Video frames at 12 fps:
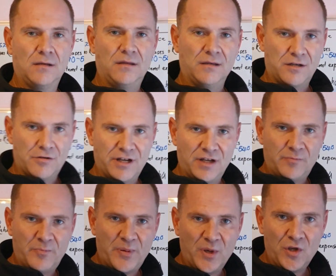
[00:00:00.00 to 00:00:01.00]
the
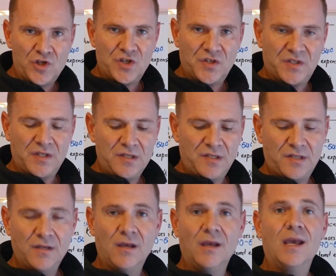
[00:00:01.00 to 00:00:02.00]
credit
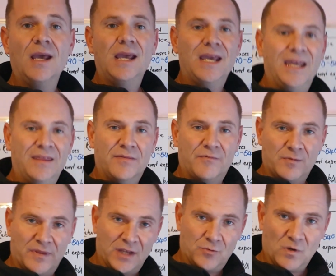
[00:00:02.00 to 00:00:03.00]
purchases
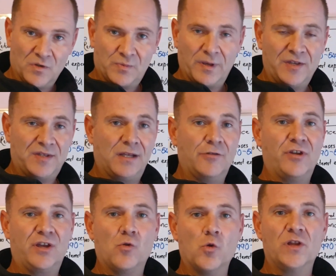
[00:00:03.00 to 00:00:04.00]
that was basically
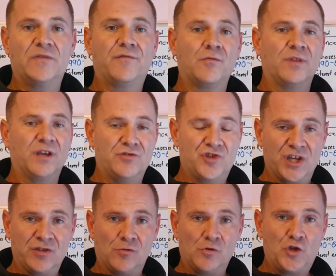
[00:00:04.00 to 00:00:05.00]
recorded from the
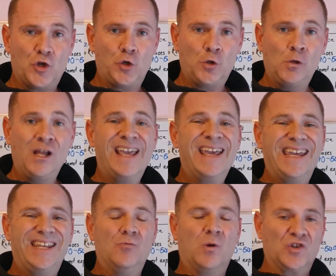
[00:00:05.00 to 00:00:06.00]
general journal.
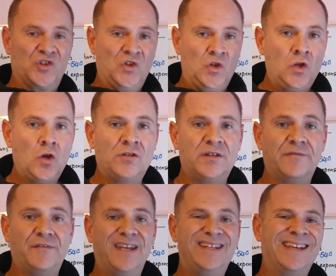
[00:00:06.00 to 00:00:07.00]
It was not
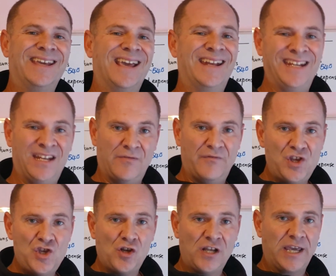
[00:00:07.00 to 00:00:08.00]
affecting an
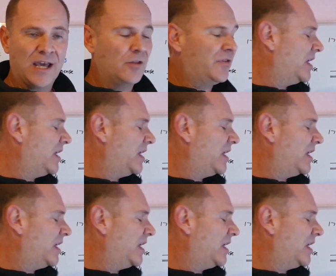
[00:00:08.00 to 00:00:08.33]
individual account,